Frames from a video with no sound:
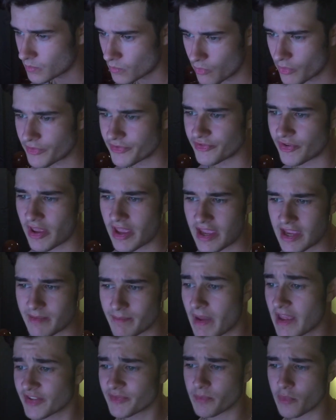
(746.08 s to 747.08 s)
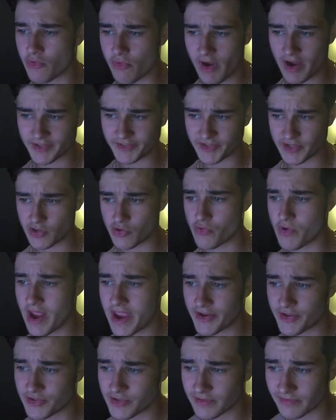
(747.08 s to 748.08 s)
was a mesmerising
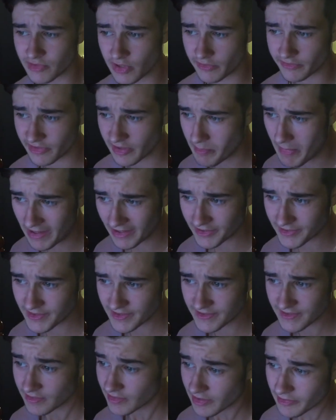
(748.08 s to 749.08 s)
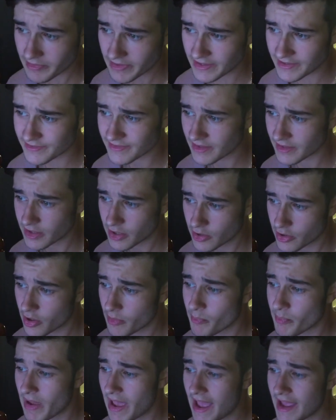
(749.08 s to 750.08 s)
creation of lovely melodies and lyrics that can
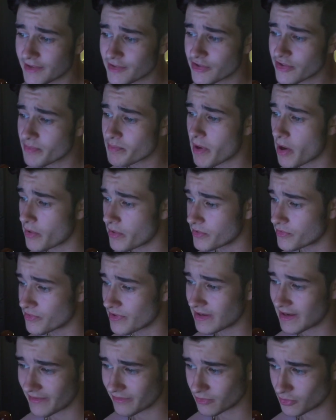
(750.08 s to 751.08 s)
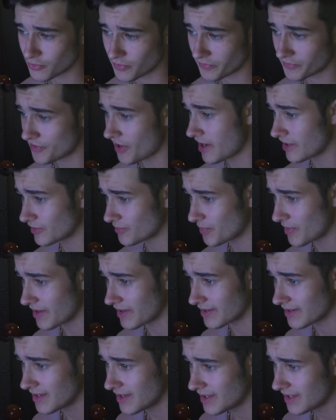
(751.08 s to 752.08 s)
compare to the poetry levels of
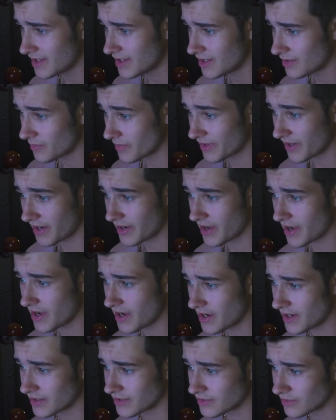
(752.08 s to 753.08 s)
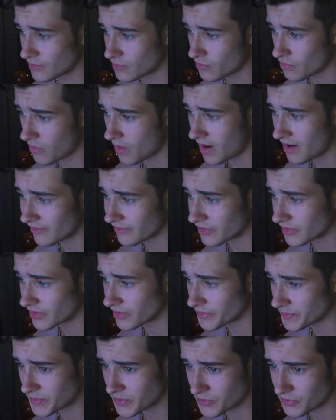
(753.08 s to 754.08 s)
Shakespeare. When I heard
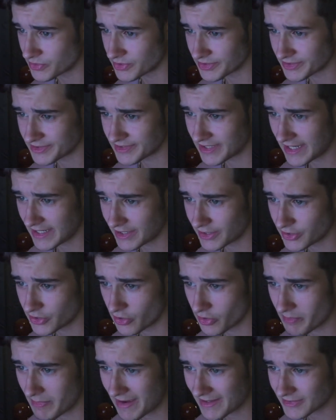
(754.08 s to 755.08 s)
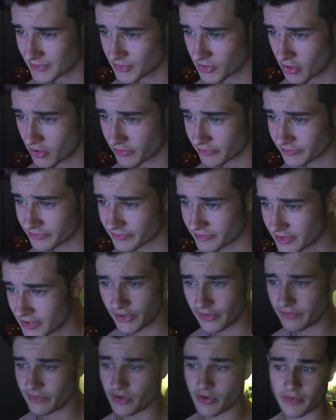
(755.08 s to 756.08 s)
"Guava, you should take your mask off," I
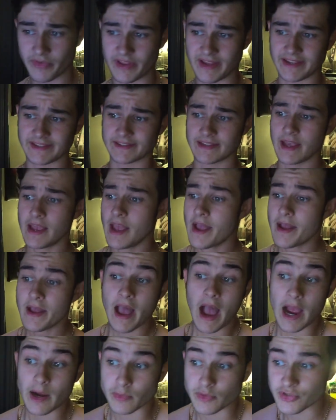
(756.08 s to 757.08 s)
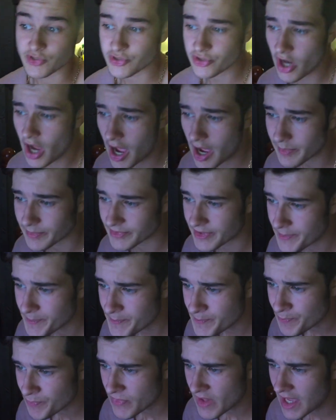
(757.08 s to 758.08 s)
don't know what that is, I was charmed,
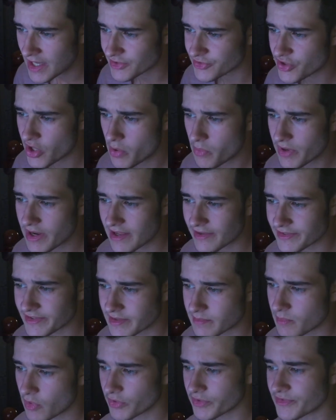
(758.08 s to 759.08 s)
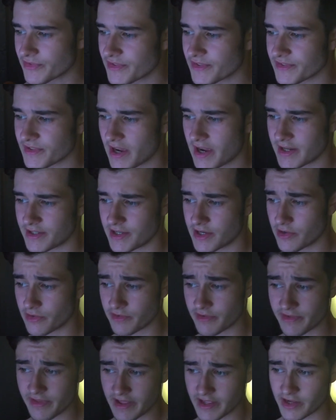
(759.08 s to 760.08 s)
as no one else in modern society could
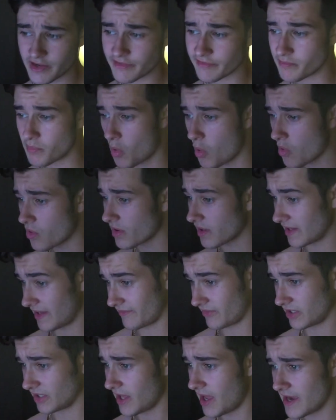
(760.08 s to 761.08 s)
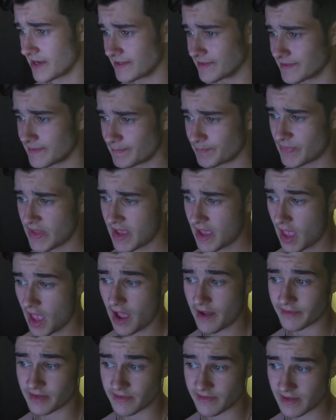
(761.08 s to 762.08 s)
think of more clever lines.
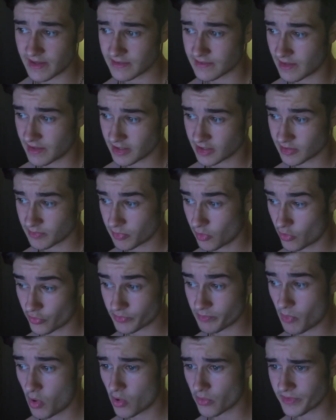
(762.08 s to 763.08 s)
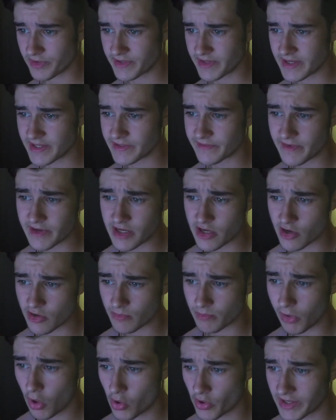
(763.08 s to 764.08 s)
After this, I explored more into his video
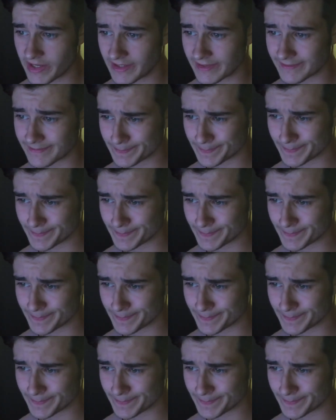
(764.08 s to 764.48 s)
blogging.